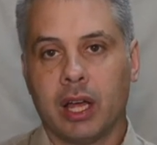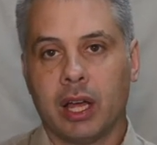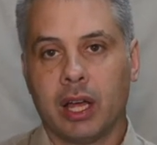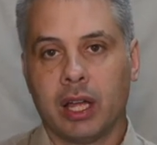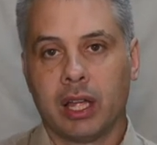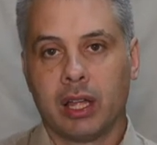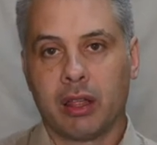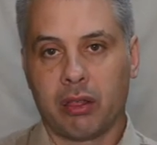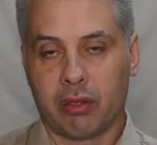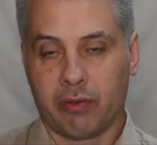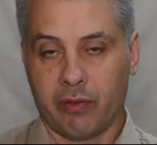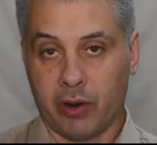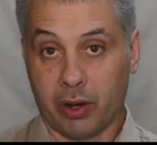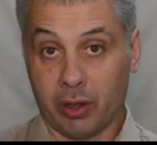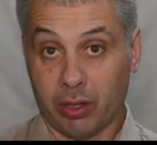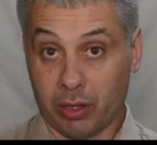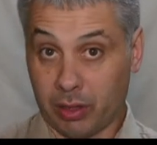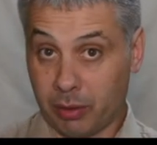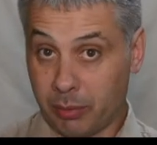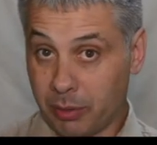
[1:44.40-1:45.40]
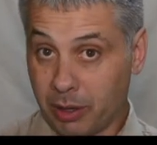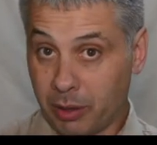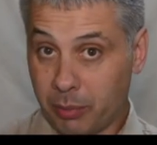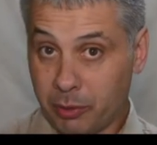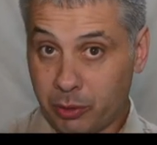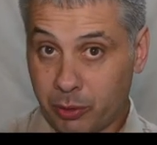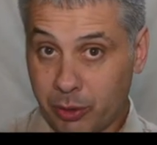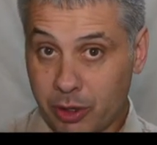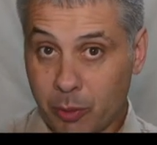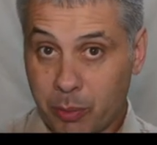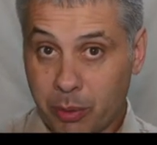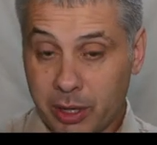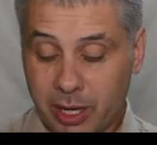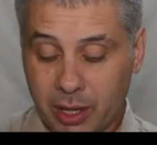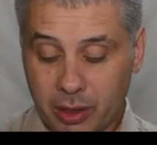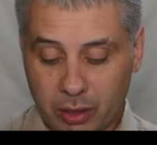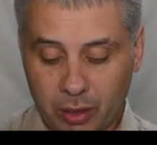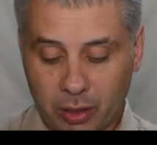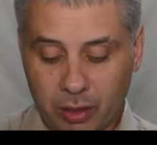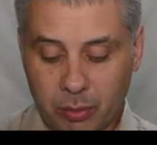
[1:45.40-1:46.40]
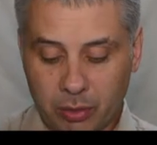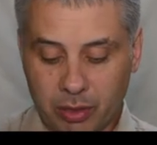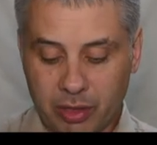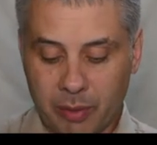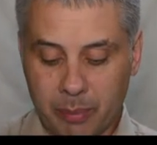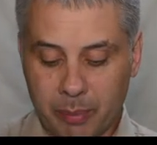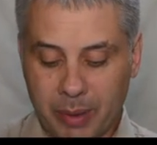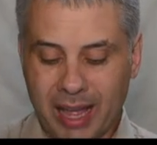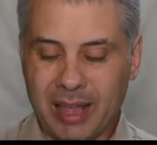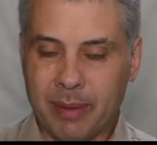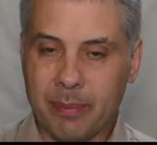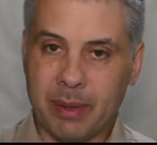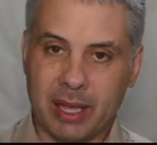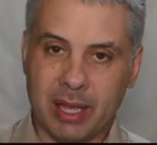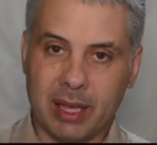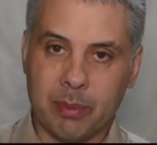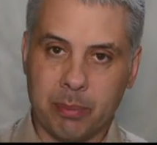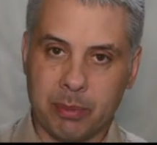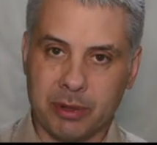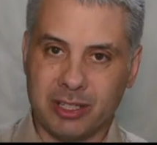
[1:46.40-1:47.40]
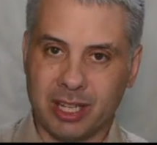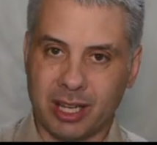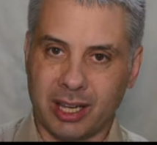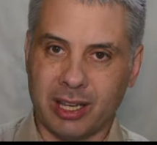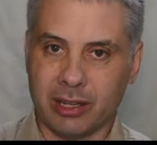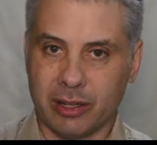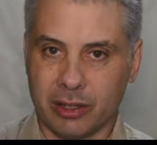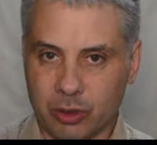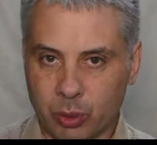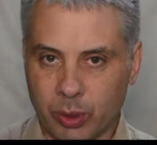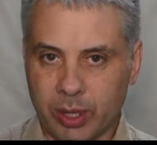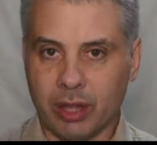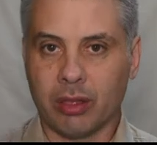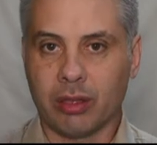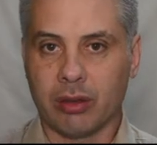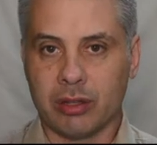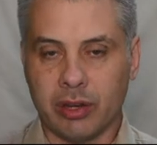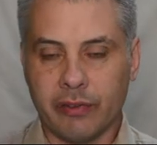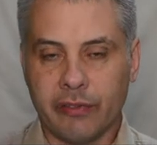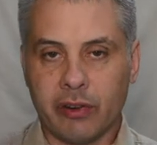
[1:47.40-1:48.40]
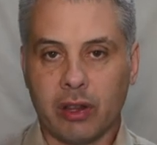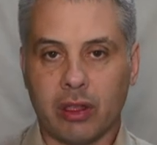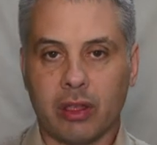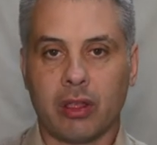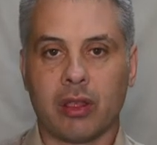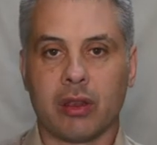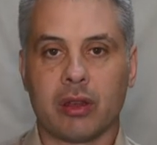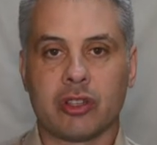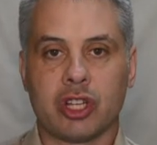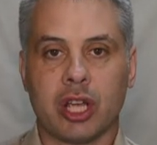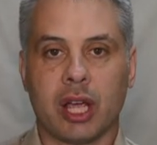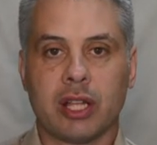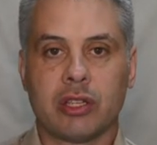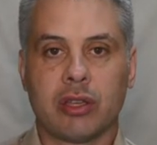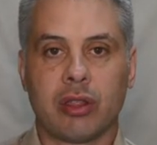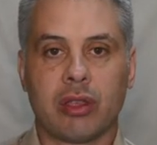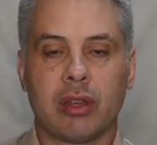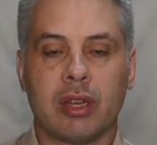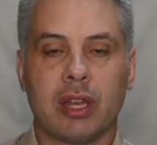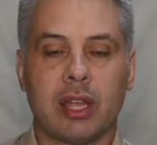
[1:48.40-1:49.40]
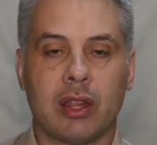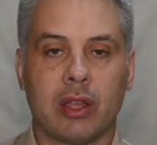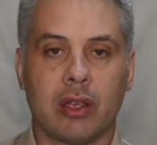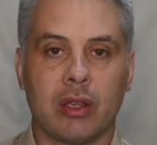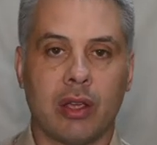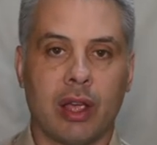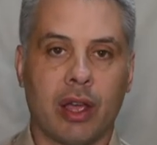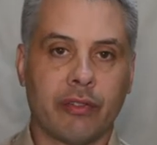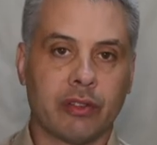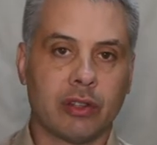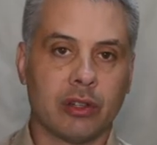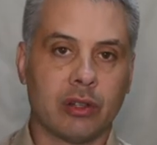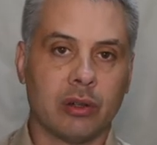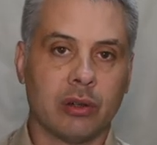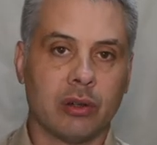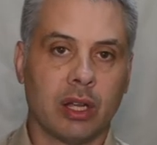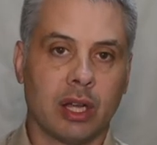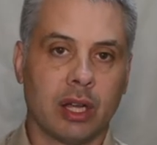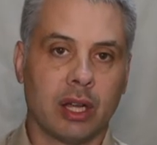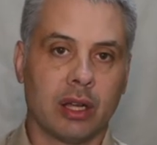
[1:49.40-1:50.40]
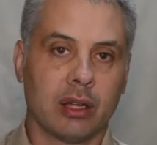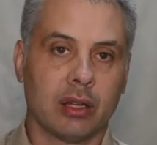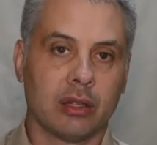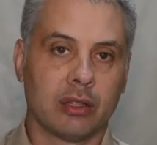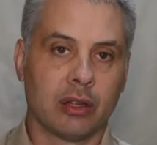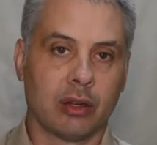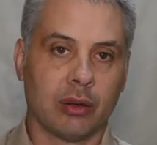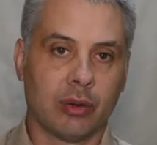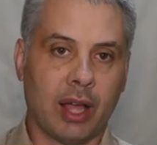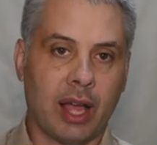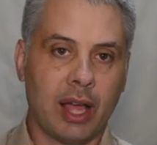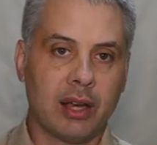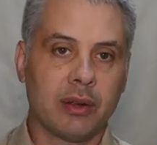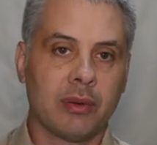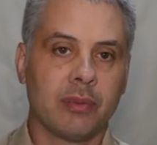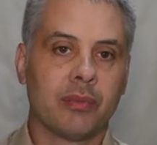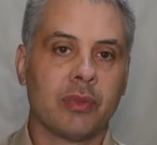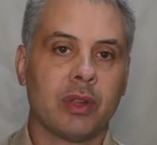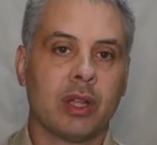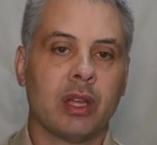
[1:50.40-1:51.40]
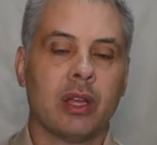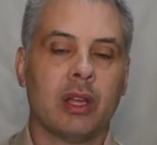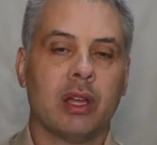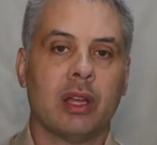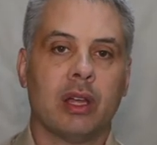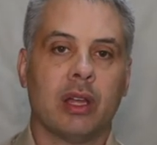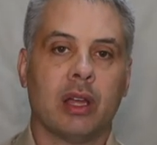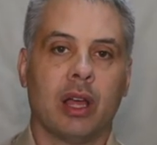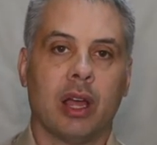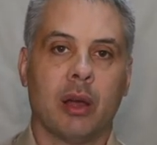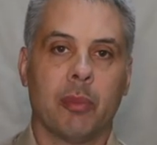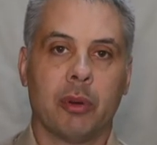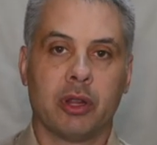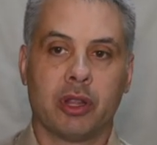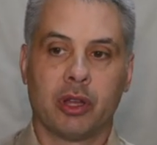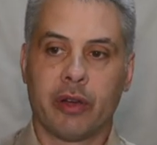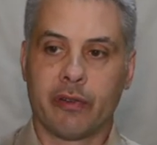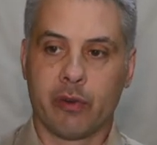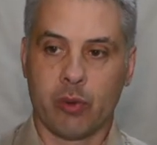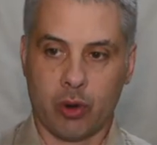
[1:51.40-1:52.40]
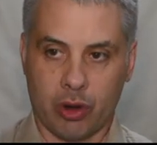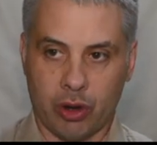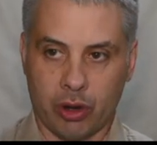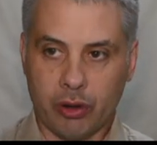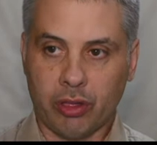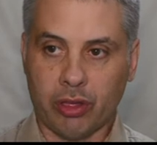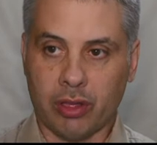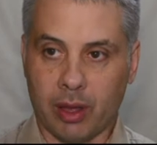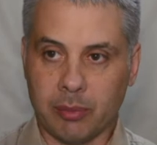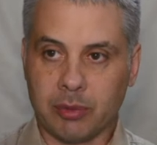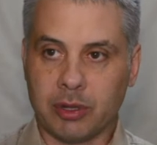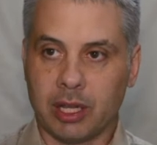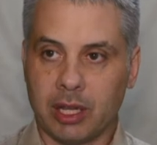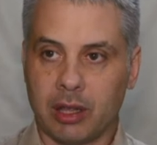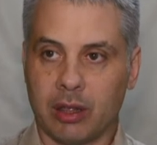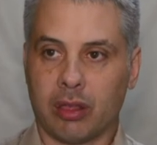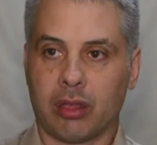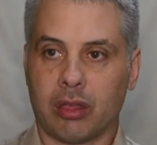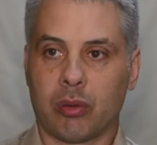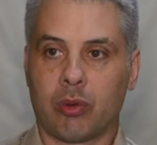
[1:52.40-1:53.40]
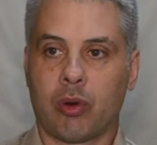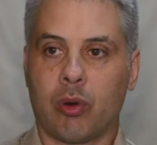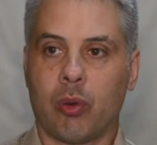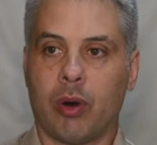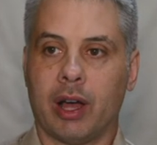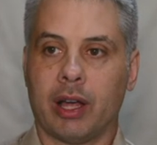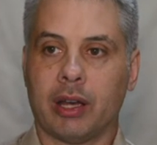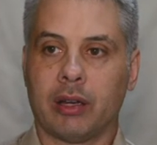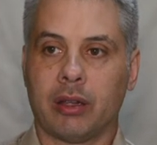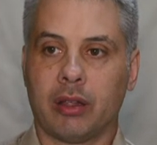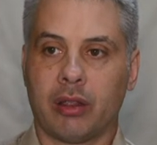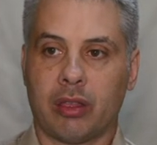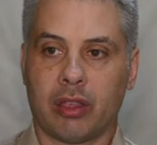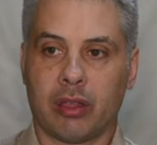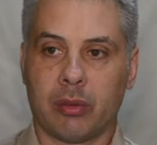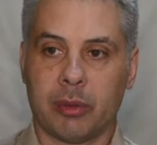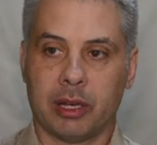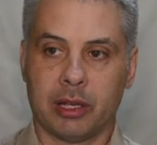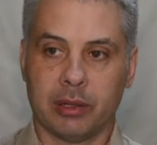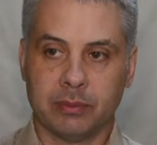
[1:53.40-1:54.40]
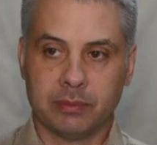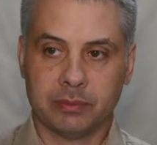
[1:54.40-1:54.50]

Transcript: is very similar between operating systems, there may be particular tweaks and differences and changes in there that you have to look at, but the overall concept is quite similar.